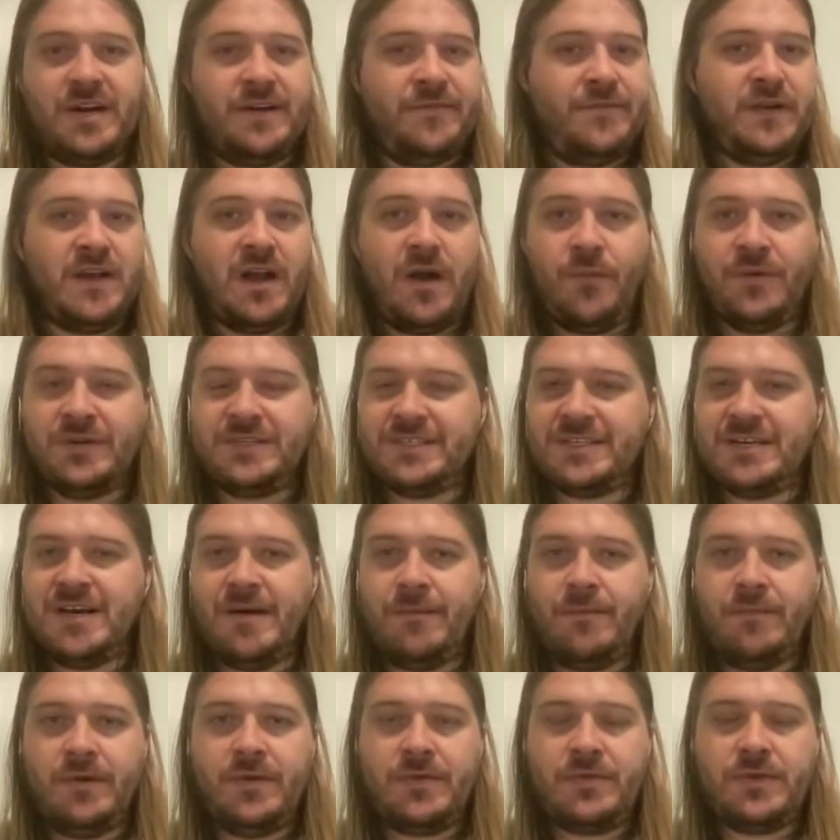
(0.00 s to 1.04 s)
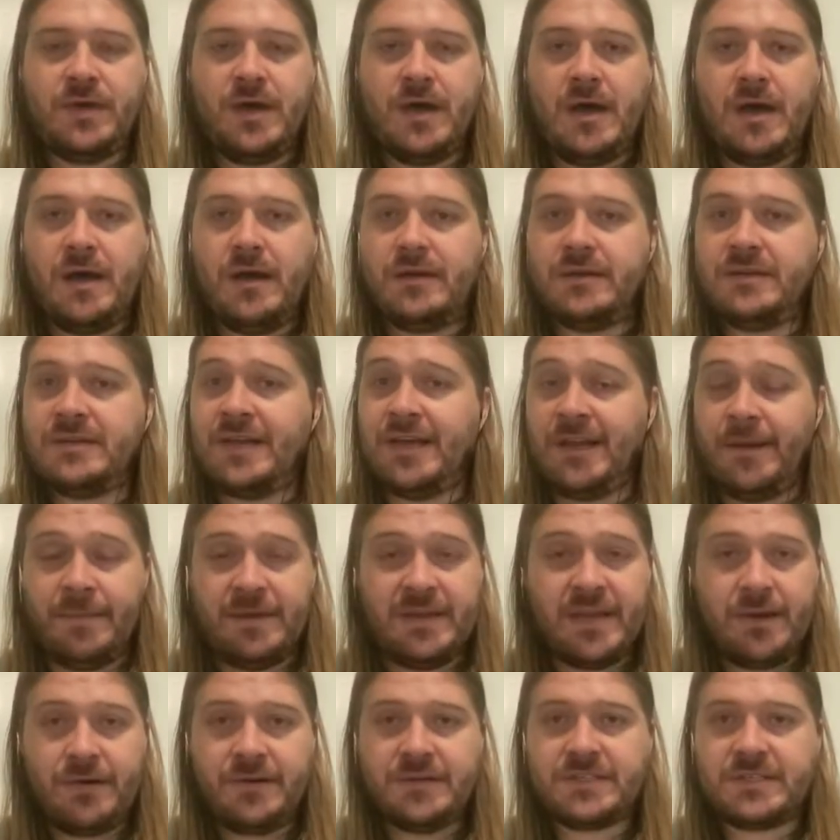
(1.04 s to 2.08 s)
to figure out what to come with Caleb
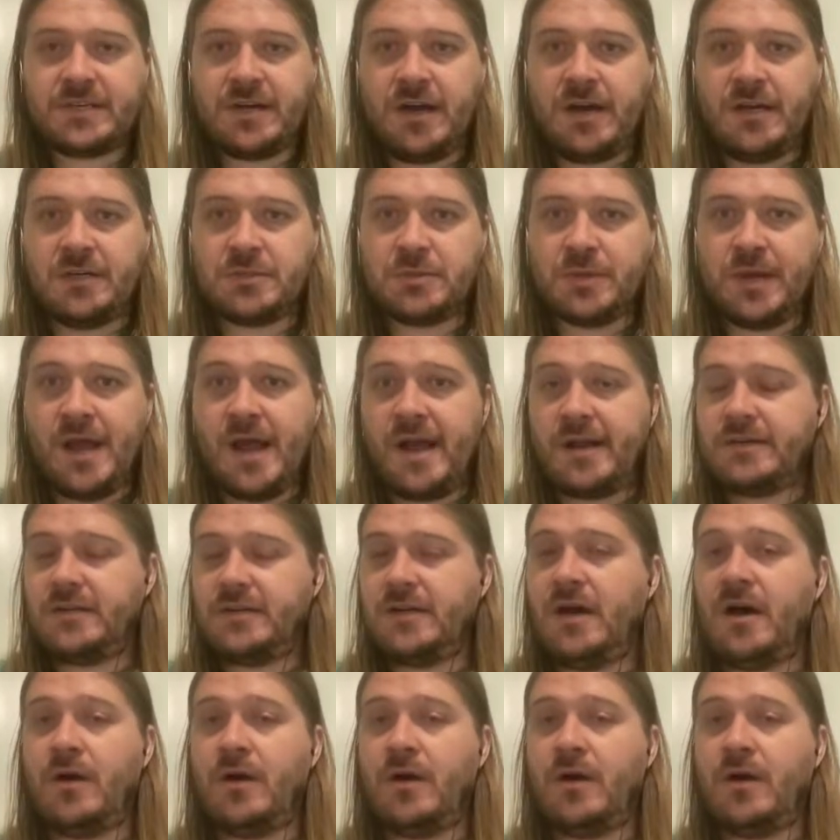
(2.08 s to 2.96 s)
McGarry's contract.